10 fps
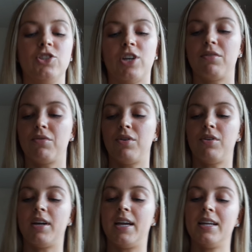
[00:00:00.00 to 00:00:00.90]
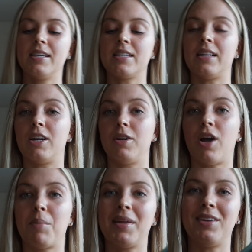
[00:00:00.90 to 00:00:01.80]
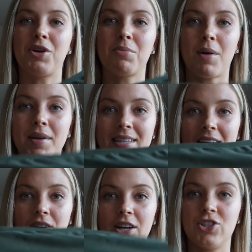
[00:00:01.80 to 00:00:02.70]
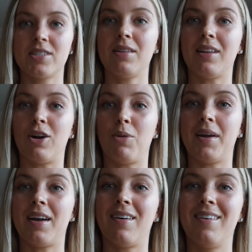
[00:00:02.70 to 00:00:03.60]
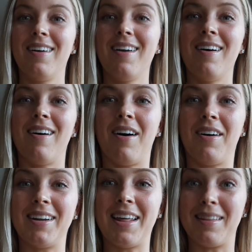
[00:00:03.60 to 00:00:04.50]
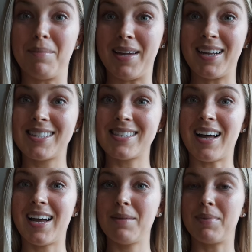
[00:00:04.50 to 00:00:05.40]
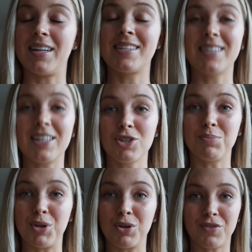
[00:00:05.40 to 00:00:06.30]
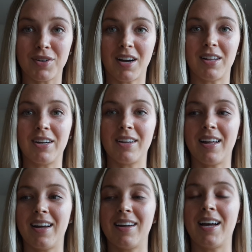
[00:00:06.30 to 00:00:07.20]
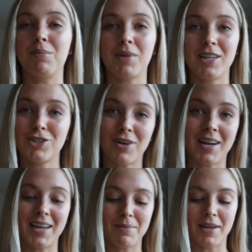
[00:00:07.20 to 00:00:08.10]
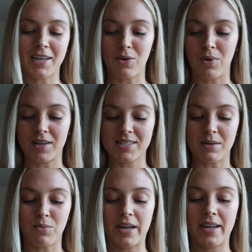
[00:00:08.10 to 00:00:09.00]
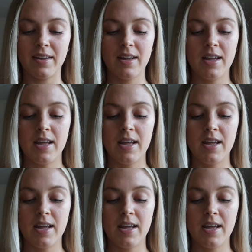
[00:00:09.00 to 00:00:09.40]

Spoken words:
in general, it is a little, I mean, you can probably tell, it's just a little bit on the big side, but it's such a beautiful color that I'm gonna try and make it work some way.